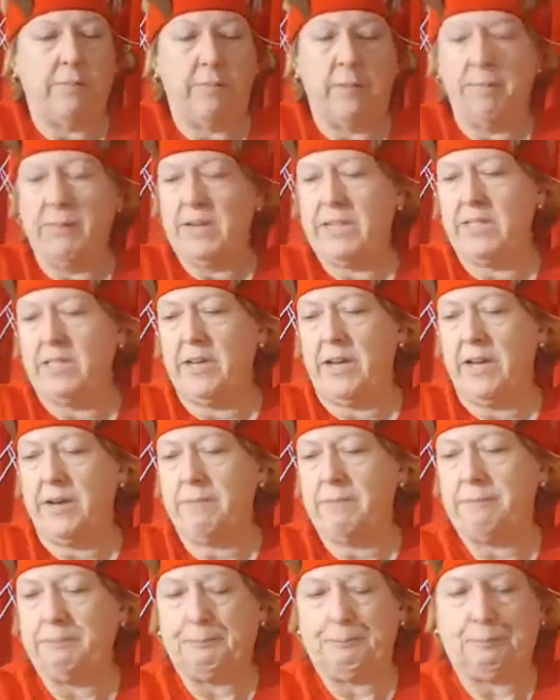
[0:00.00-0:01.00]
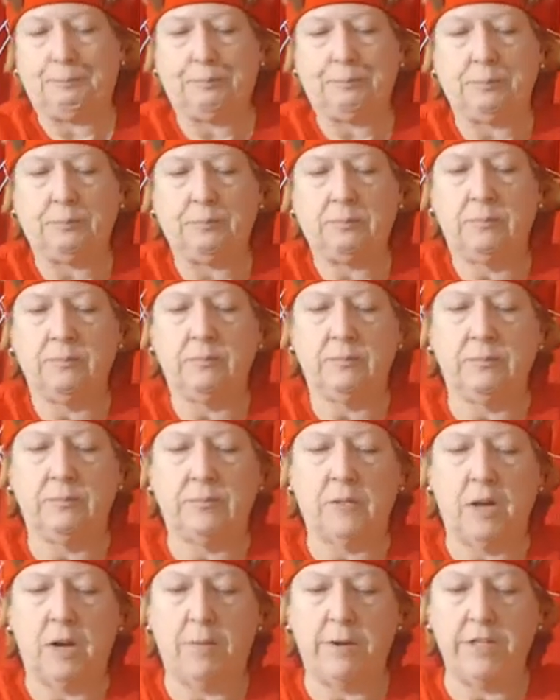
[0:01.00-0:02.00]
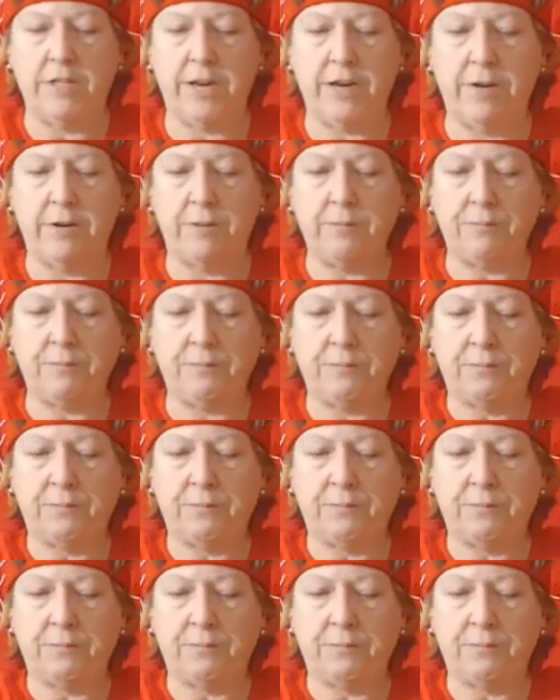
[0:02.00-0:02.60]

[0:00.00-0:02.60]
on my site on my channel